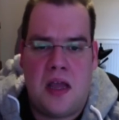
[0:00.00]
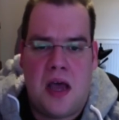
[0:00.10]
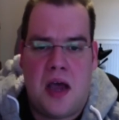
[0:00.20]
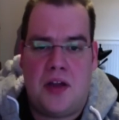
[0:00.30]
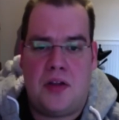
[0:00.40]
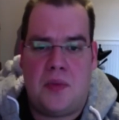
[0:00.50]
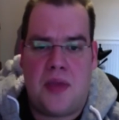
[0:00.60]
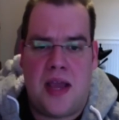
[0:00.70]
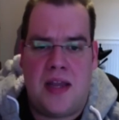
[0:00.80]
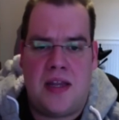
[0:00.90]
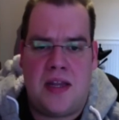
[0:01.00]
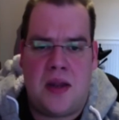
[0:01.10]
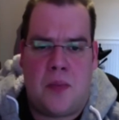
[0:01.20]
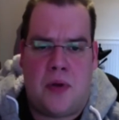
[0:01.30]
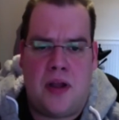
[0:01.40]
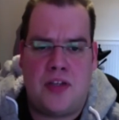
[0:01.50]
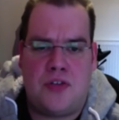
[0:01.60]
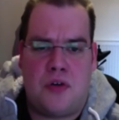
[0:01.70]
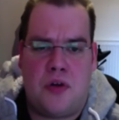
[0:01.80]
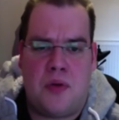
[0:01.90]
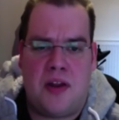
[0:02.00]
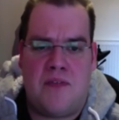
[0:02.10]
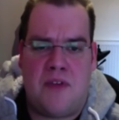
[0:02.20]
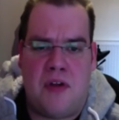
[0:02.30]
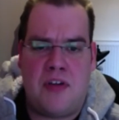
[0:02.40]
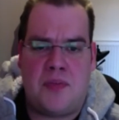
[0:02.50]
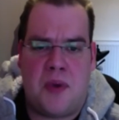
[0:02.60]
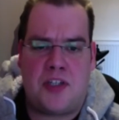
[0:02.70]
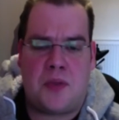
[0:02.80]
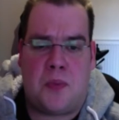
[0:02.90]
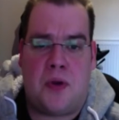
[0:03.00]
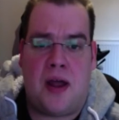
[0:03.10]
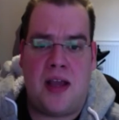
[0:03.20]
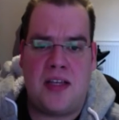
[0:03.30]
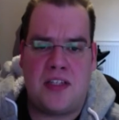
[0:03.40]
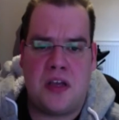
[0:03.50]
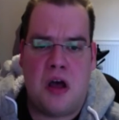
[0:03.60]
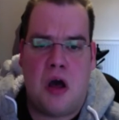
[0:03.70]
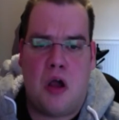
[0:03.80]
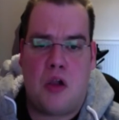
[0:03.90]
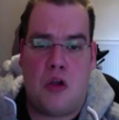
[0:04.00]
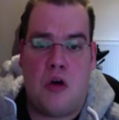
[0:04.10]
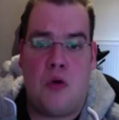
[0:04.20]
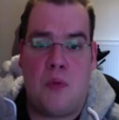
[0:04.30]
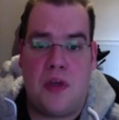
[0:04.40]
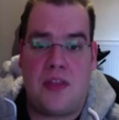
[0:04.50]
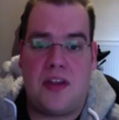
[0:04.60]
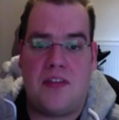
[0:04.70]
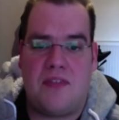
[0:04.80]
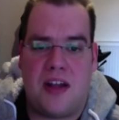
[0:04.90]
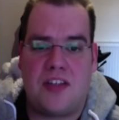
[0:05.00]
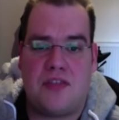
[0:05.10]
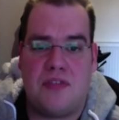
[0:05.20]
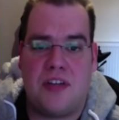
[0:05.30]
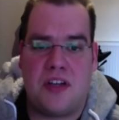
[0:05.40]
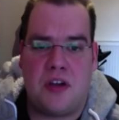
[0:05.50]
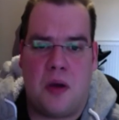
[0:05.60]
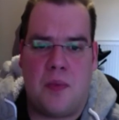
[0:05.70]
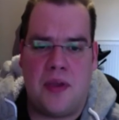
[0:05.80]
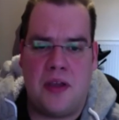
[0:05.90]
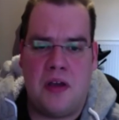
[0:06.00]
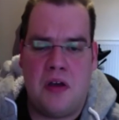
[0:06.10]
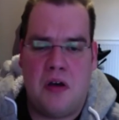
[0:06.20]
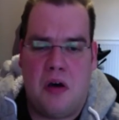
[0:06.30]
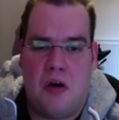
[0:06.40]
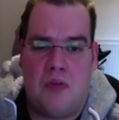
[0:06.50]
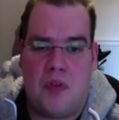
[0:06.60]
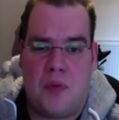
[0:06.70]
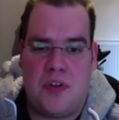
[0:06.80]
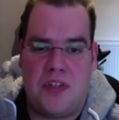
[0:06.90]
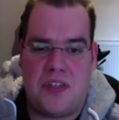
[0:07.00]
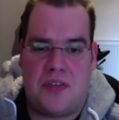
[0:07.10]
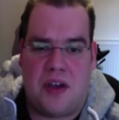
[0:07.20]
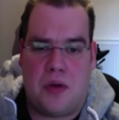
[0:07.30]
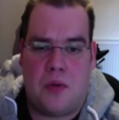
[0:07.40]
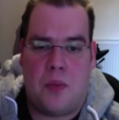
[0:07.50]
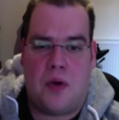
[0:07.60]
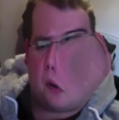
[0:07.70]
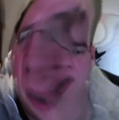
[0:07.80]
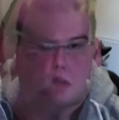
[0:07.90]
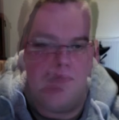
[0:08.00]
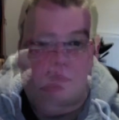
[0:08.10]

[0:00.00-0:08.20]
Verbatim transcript: and you'll be entered in a prize draw to win a very special prize along with an advanced reading copy of The Witches of Echo Park.